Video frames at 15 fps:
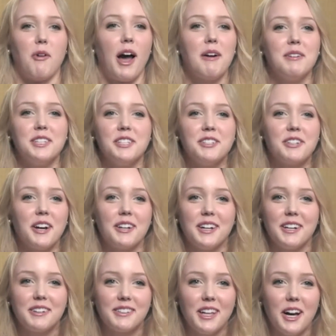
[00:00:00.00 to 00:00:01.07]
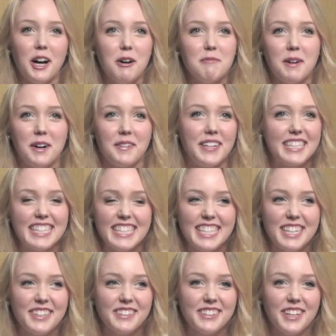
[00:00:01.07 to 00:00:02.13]
why would you go to Oklahoma? What's
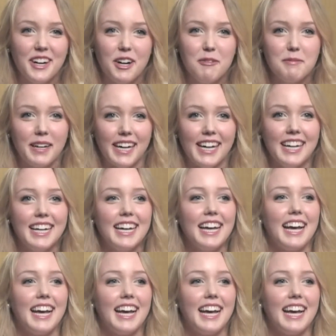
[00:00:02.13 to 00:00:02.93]
in Oklahoma?